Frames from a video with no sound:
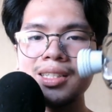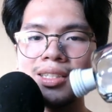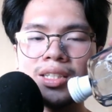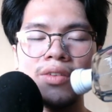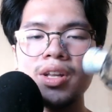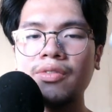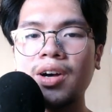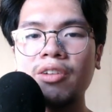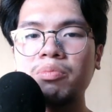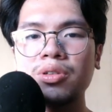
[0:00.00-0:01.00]
to
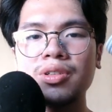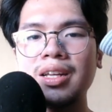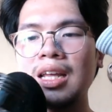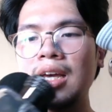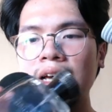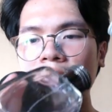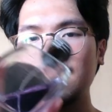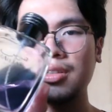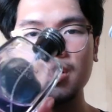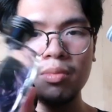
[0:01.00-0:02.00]
75%
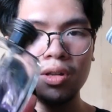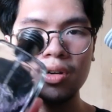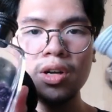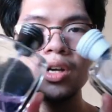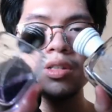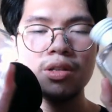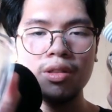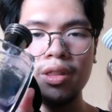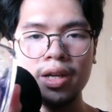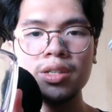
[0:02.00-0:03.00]
similar to
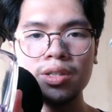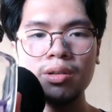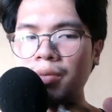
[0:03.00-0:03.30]
this.